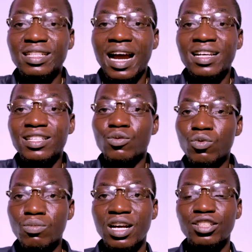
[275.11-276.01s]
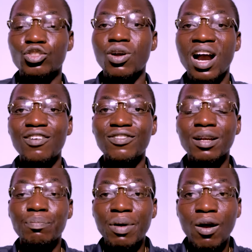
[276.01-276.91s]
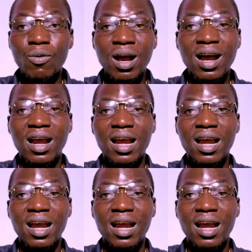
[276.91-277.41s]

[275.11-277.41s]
as a woman, you have the power